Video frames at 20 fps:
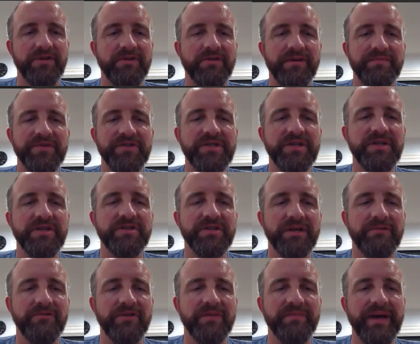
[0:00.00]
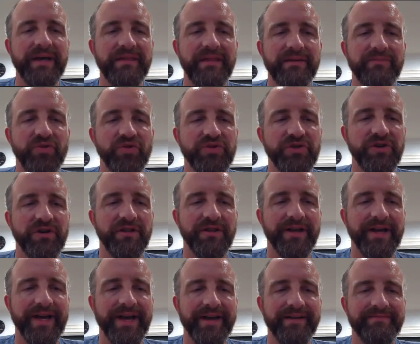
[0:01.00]
just gonna use like really bad labels and call
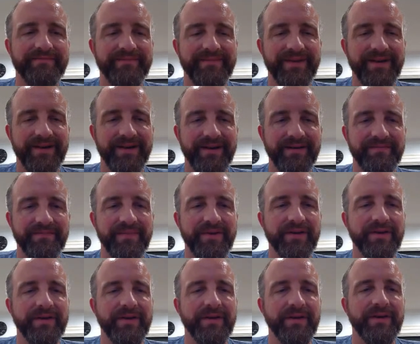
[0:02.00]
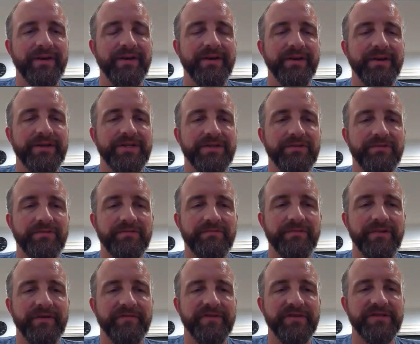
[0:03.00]
it A. So
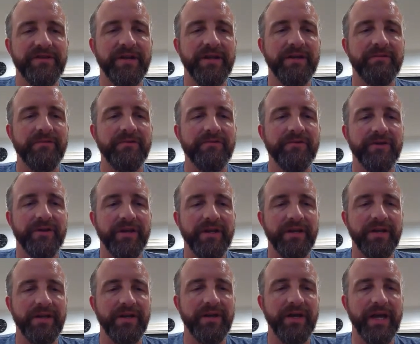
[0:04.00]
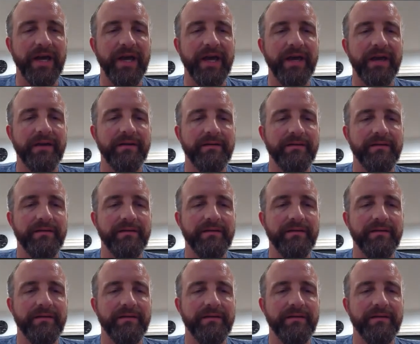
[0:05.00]
if it's not equal, we're gonna get an A.